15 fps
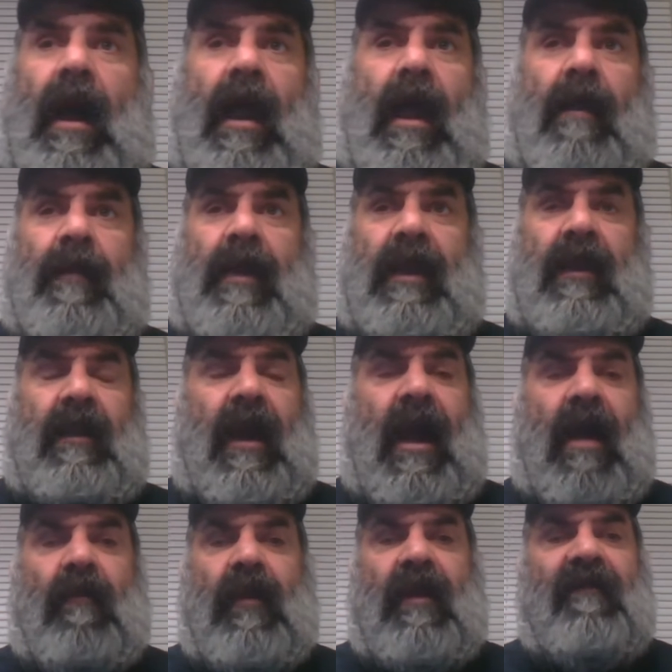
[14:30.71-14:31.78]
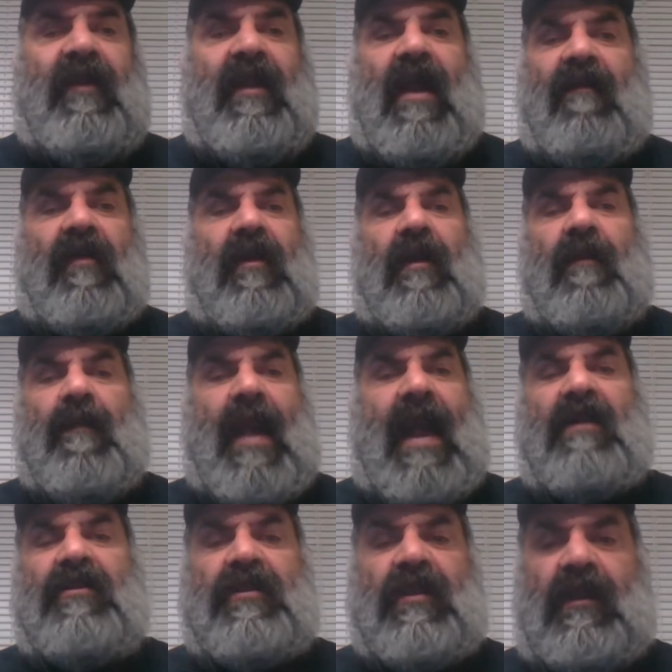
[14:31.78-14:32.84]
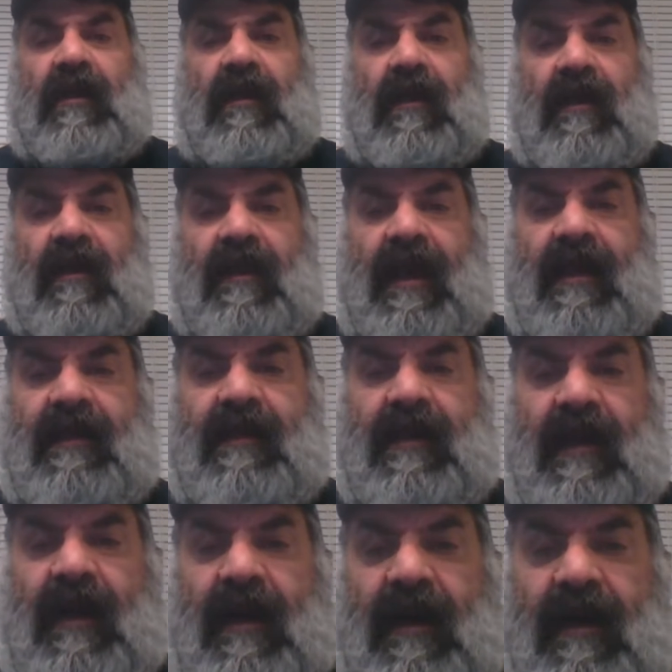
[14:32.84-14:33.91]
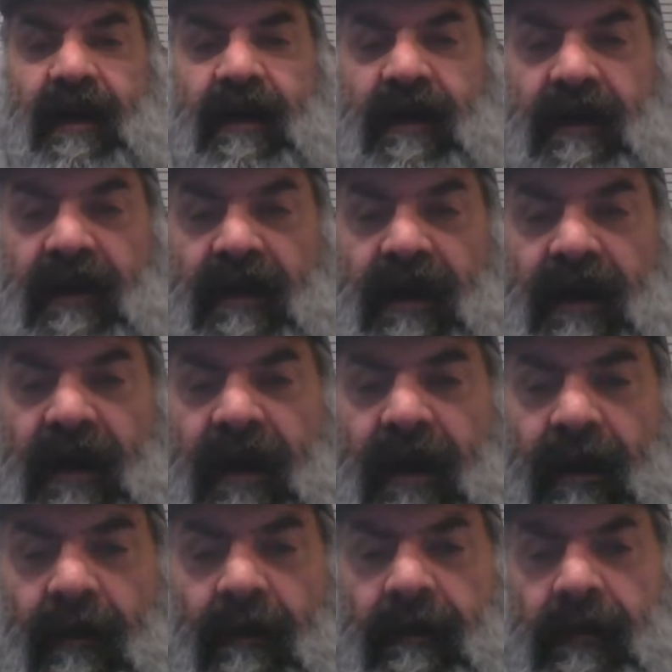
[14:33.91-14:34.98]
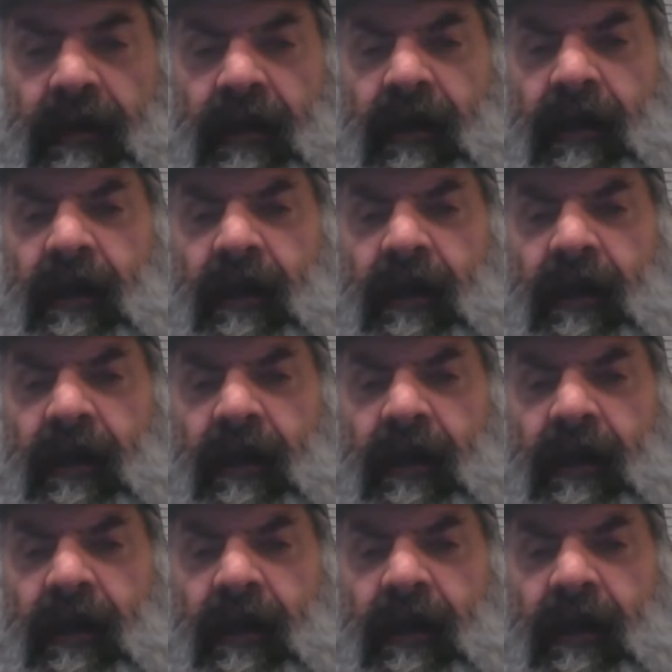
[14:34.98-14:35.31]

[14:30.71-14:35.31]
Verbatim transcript: I, I mean i would have never imagined that uh um,